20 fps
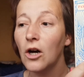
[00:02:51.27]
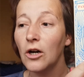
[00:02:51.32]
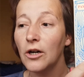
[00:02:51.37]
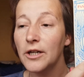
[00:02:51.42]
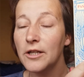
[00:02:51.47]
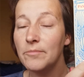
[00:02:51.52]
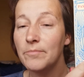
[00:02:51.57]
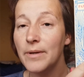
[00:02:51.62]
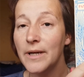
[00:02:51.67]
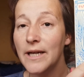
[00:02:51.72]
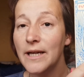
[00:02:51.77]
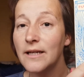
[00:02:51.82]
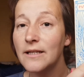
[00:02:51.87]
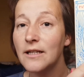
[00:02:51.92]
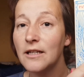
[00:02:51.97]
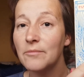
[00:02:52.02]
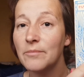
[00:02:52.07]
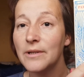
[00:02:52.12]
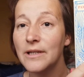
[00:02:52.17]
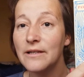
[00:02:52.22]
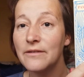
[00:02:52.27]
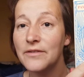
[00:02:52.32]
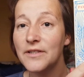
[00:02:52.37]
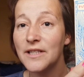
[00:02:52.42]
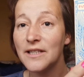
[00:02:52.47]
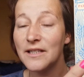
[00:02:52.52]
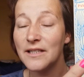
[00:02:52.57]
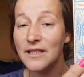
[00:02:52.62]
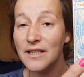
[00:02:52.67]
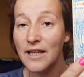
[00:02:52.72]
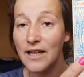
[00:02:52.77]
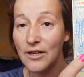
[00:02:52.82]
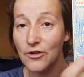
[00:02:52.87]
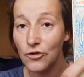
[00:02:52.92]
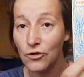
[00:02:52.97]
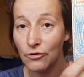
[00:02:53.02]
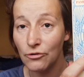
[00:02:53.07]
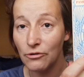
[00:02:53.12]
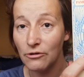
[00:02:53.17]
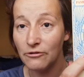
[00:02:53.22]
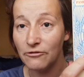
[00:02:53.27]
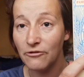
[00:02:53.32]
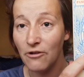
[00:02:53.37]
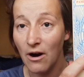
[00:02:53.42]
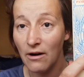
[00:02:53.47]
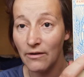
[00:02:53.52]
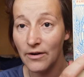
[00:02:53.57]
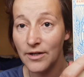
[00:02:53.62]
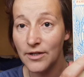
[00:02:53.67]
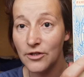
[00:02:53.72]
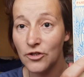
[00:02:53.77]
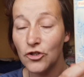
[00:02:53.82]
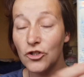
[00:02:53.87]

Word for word: I paid, I believe, 68 euro for it.